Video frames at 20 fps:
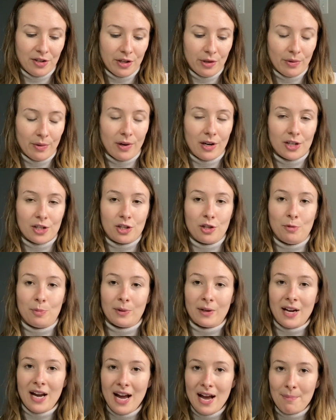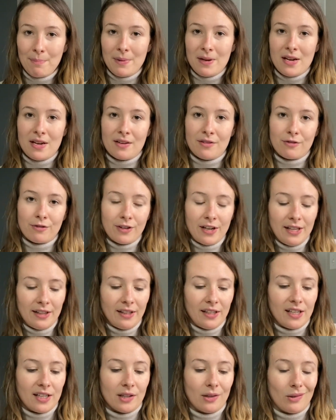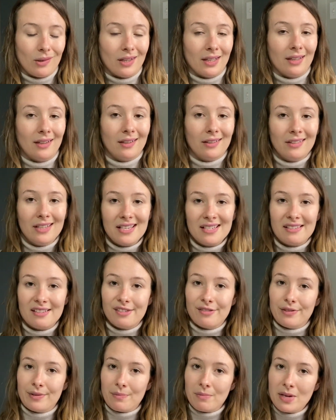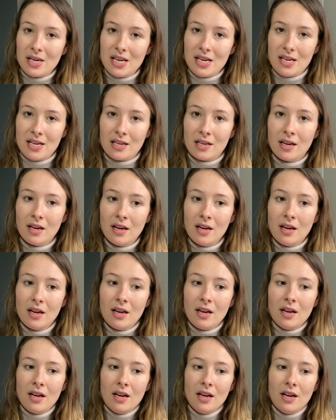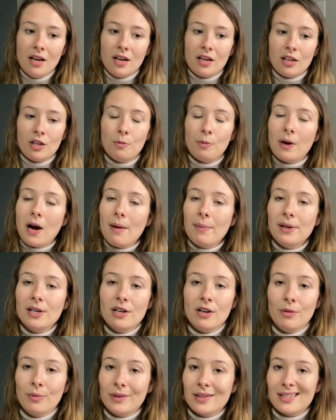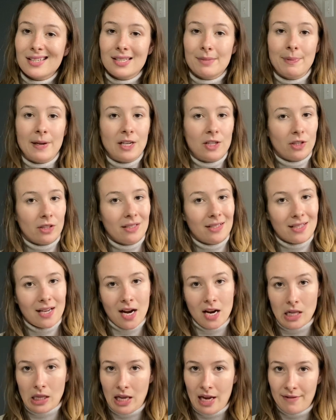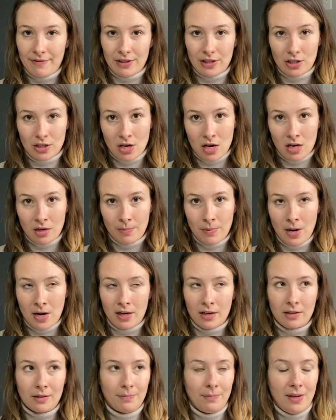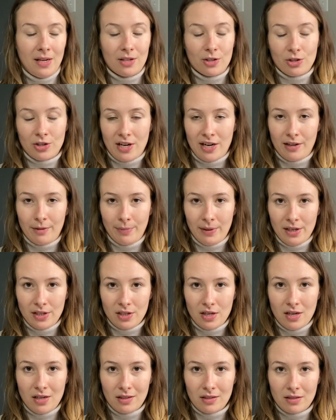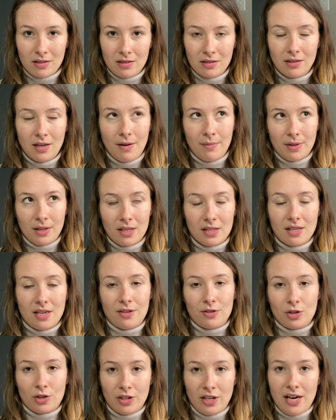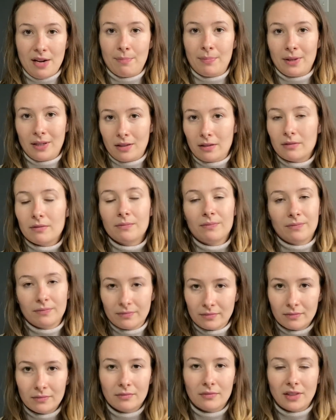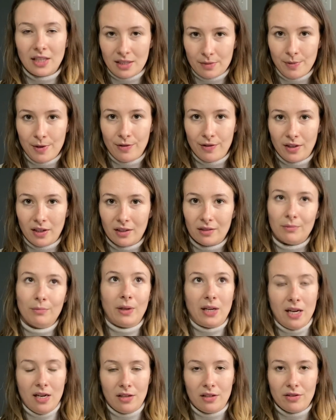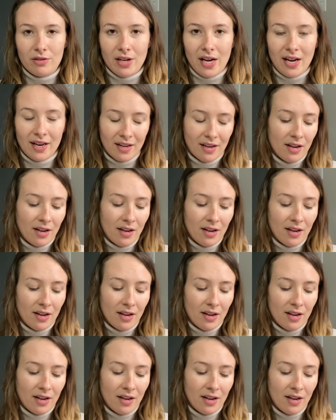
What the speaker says: you are super happy and friendly or aggressive and mean, you probably don't want to spend your entire life at the dog park being surrounded by dogs. I mean, that sounds great, but let's be real. We can't do that.